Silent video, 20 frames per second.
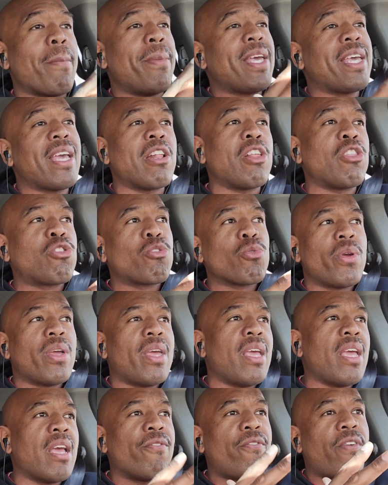be getting
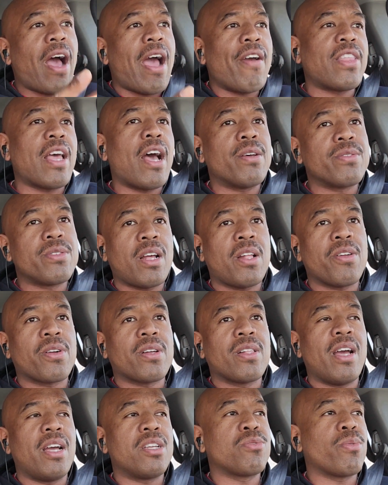$3,000 and $5,000
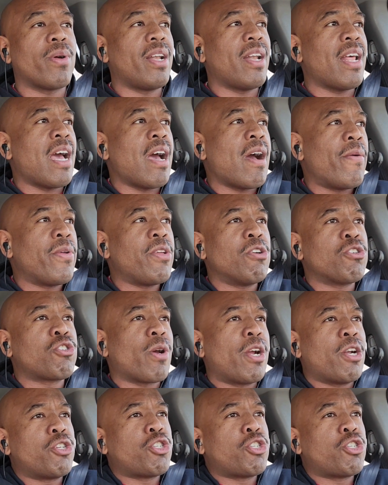clients right now, and you're trying to